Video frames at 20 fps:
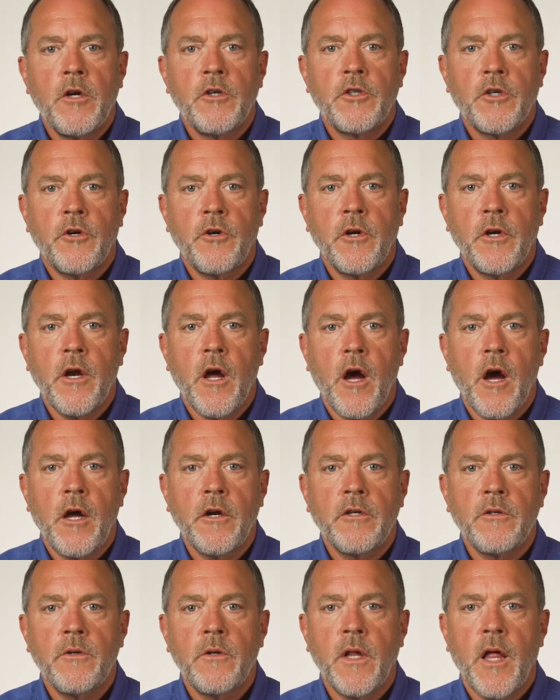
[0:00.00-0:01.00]
Turn it
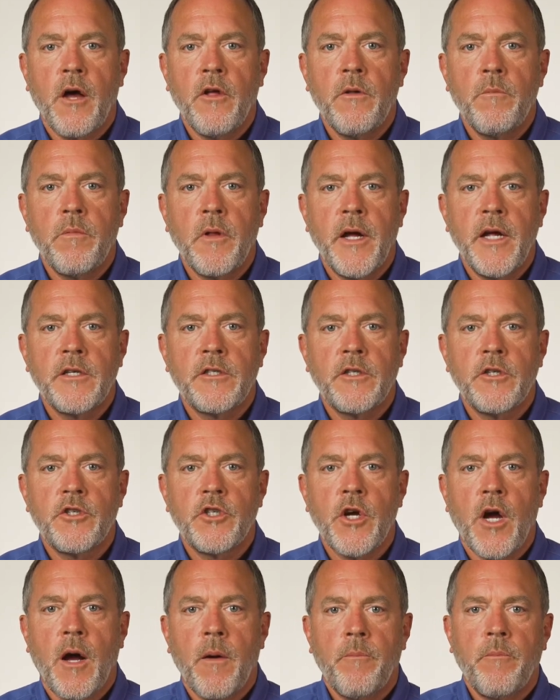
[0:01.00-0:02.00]
on to allow the blades to
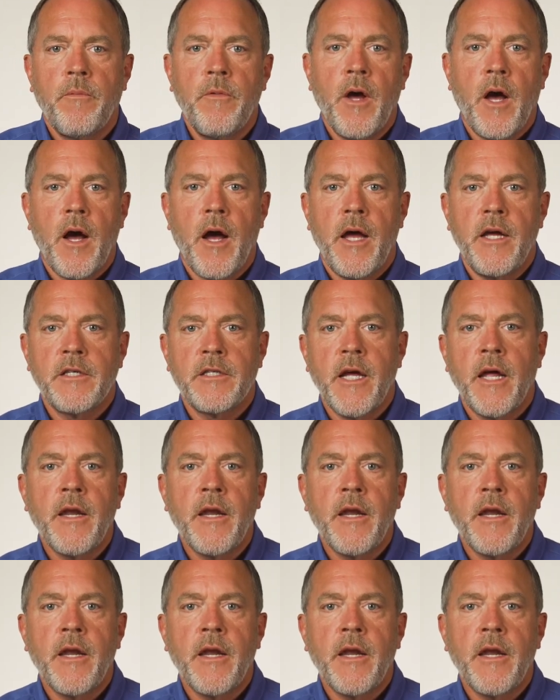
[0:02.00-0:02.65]
chop the ice,